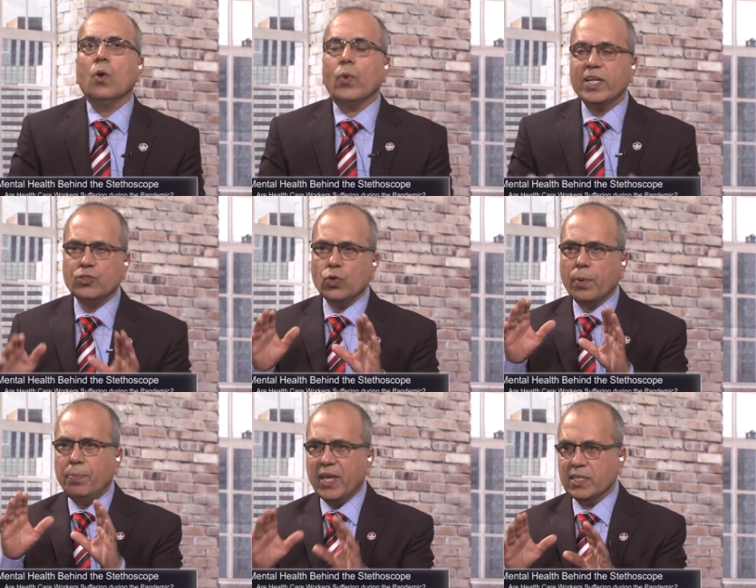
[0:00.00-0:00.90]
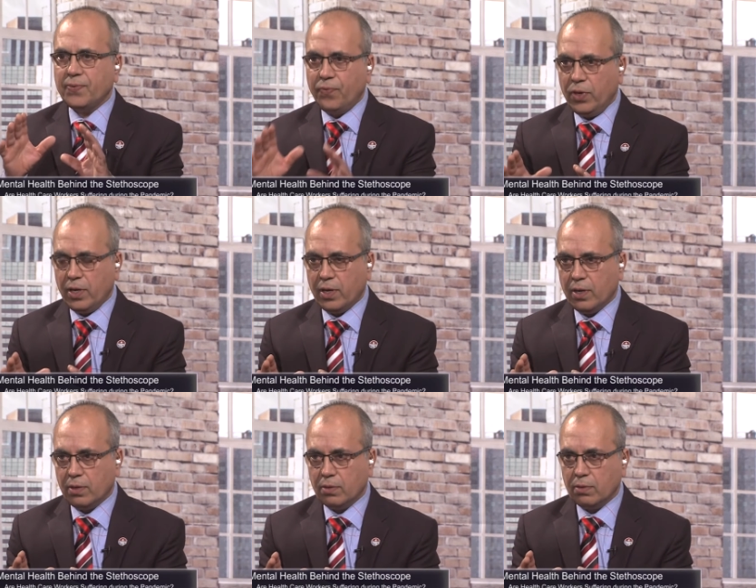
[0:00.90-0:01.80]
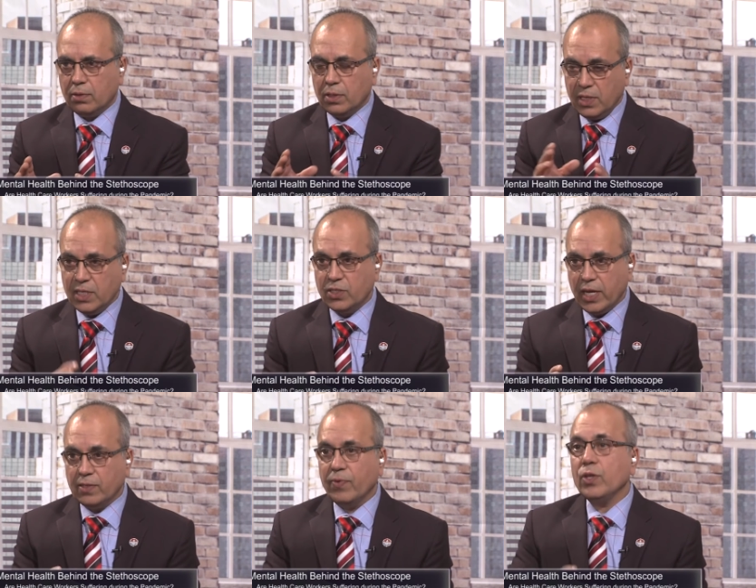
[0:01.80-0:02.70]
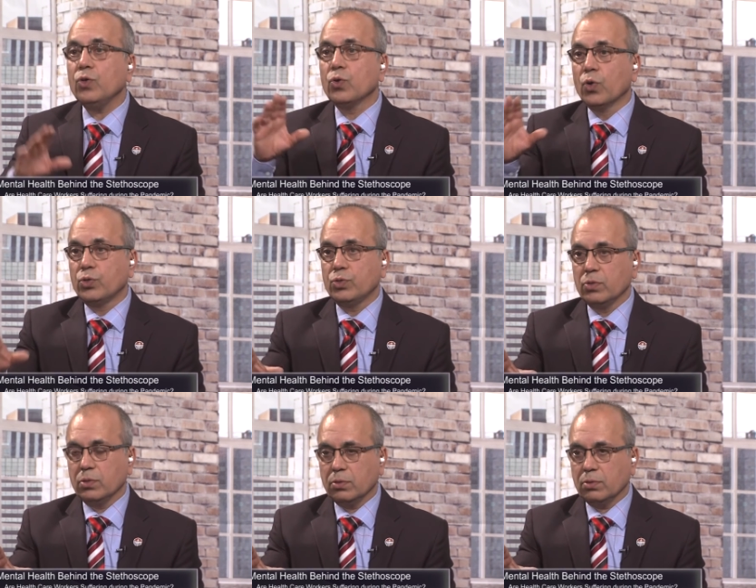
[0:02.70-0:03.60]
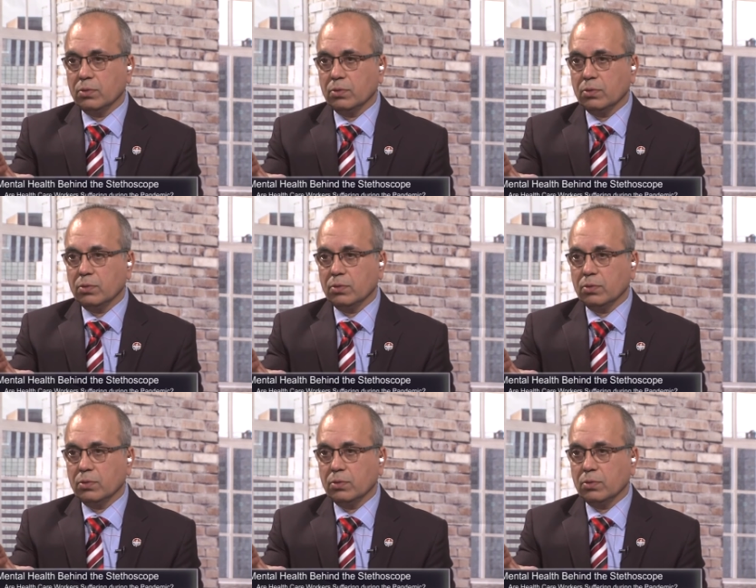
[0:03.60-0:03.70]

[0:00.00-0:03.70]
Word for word: What is your biggest fear these days when you go to